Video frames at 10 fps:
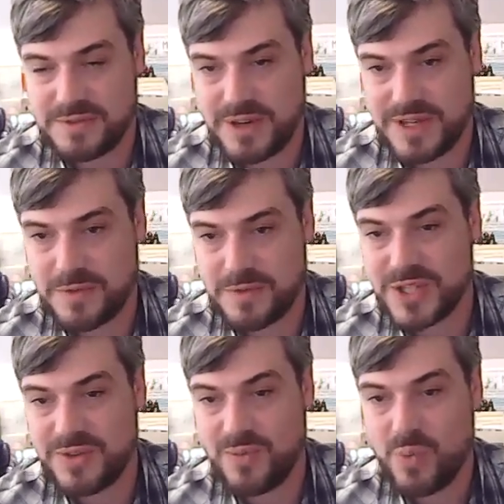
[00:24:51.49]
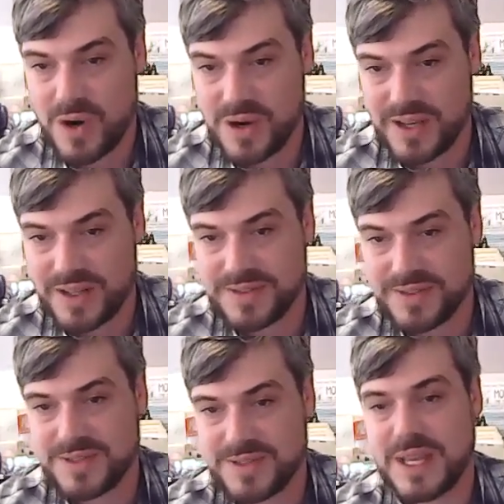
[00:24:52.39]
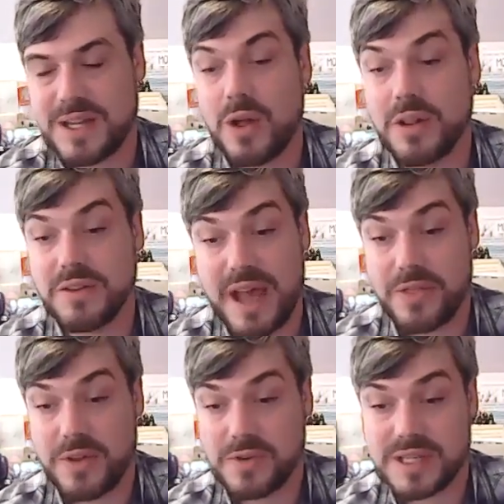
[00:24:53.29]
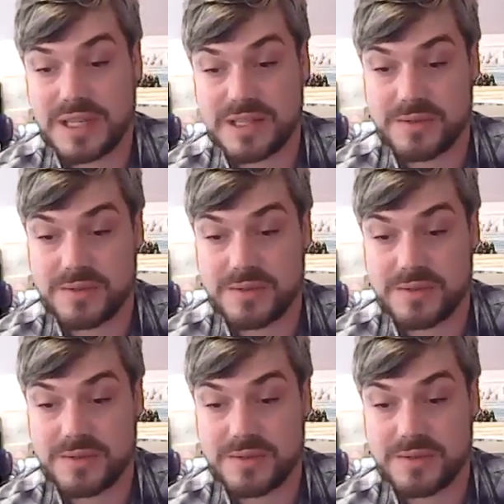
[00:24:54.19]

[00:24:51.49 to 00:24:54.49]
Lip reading: transformation of work and all of those things.